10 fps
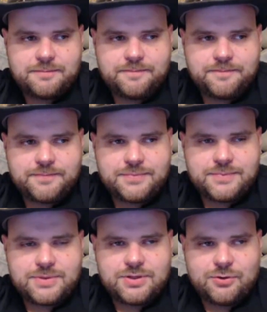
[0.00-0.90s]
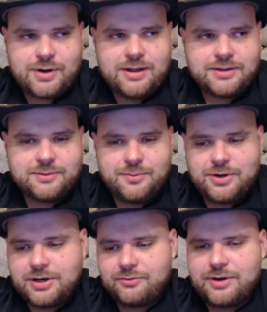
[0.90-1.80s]
kind of
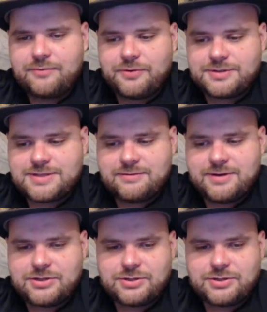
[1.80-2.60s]
like the American rifle.